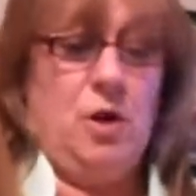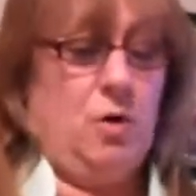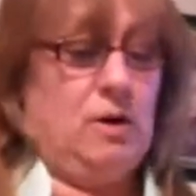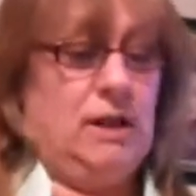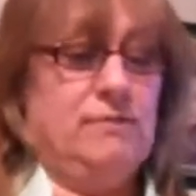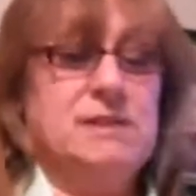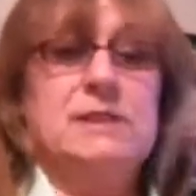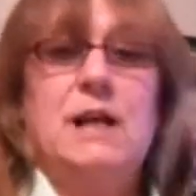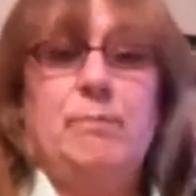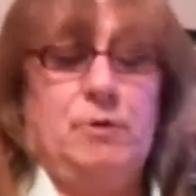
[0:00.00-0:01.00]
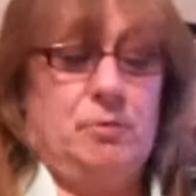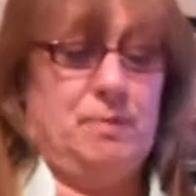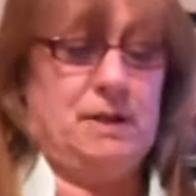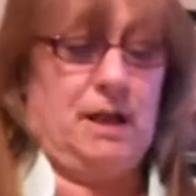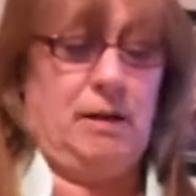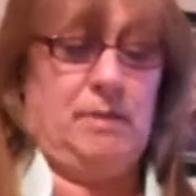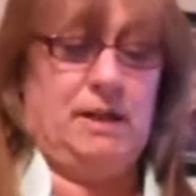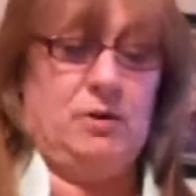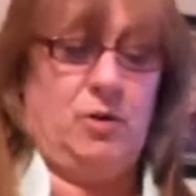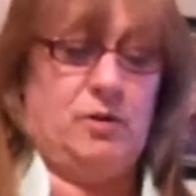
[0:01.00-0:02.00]
or even stop you
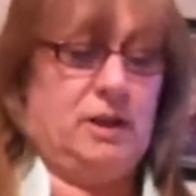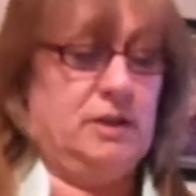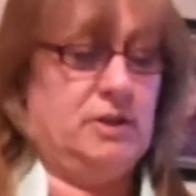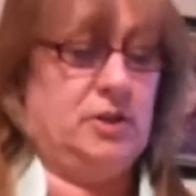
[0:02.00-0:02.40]
becoming an organ and